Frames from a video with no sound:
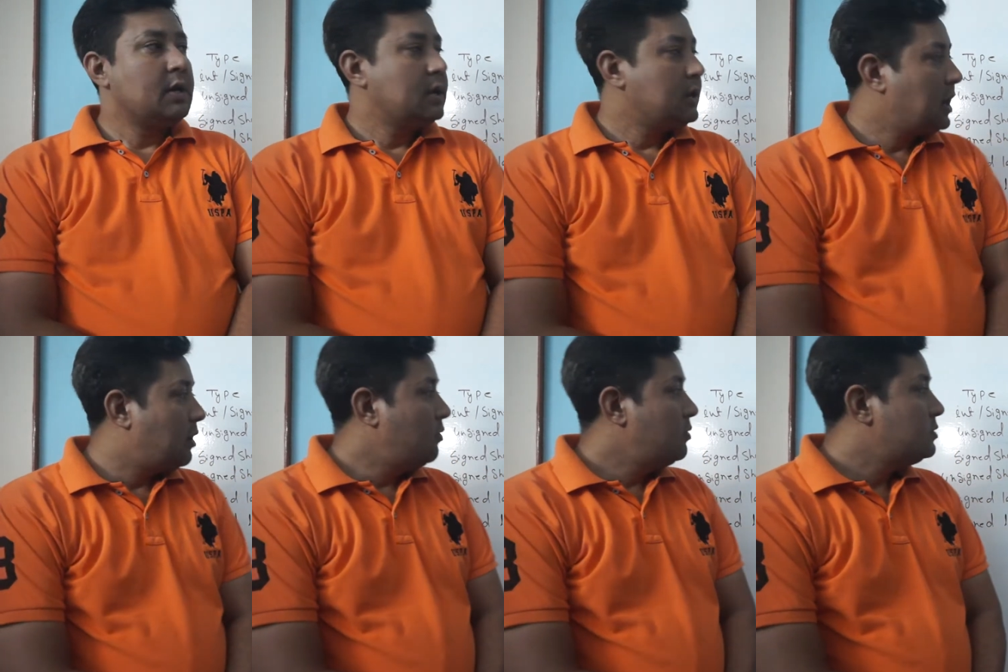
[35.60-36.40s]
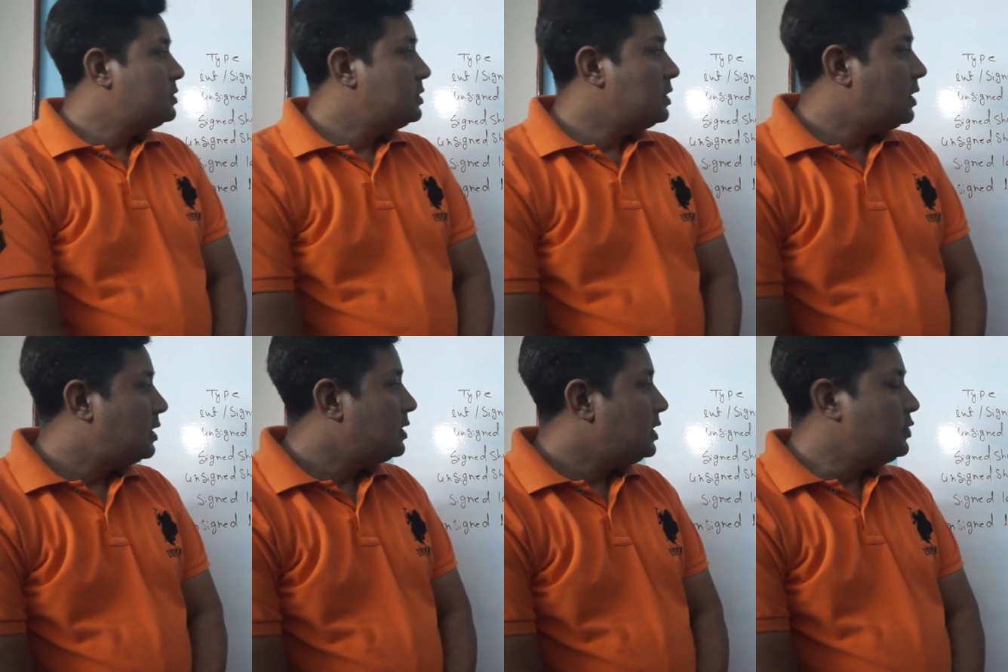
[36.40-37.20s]
Now
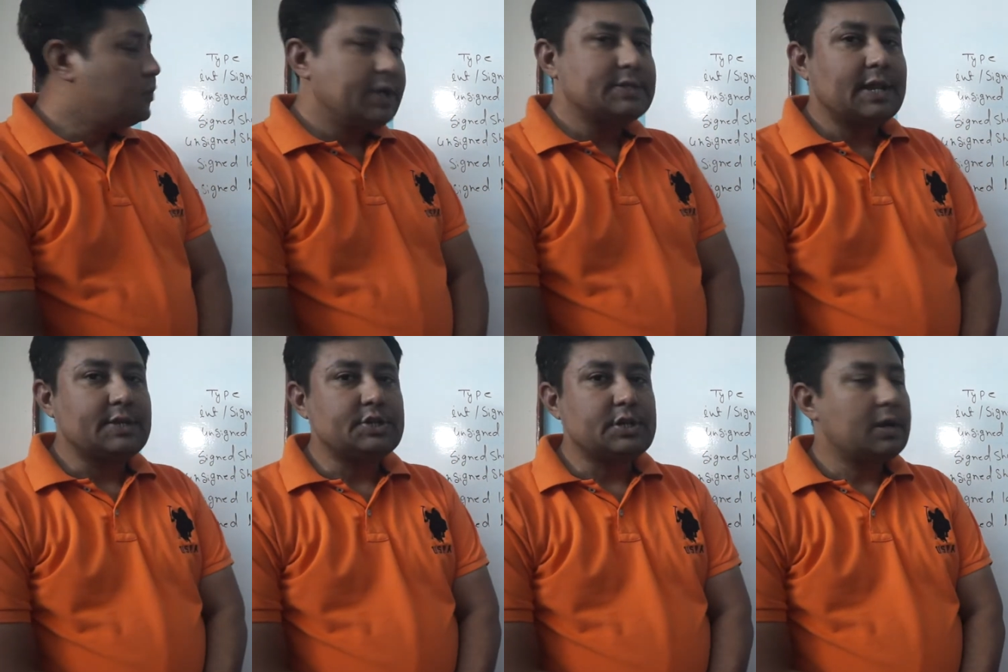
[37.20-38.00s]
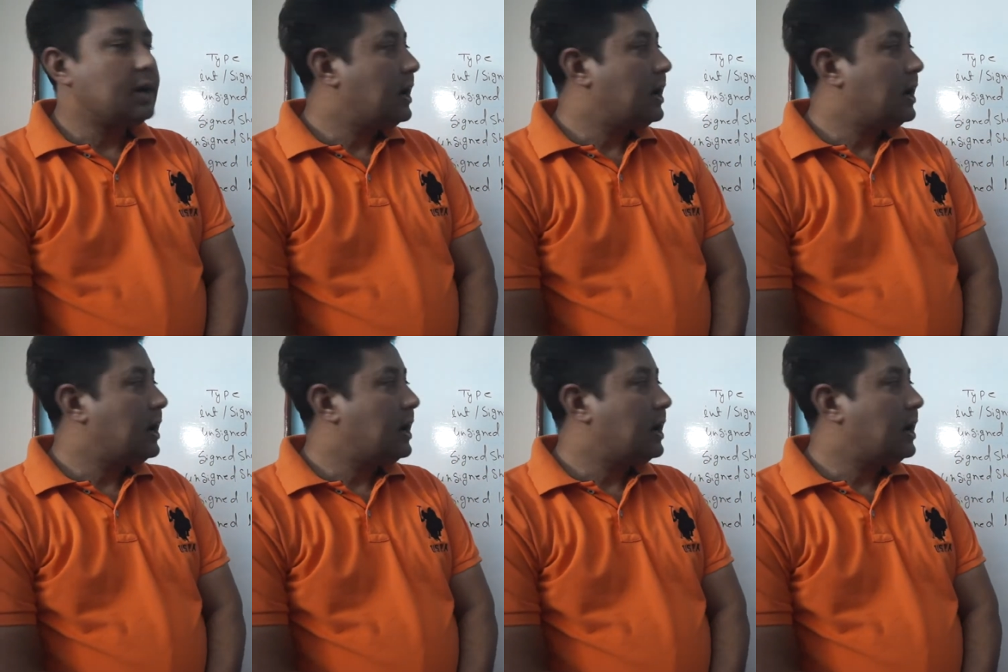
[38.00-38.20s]
in today's lecture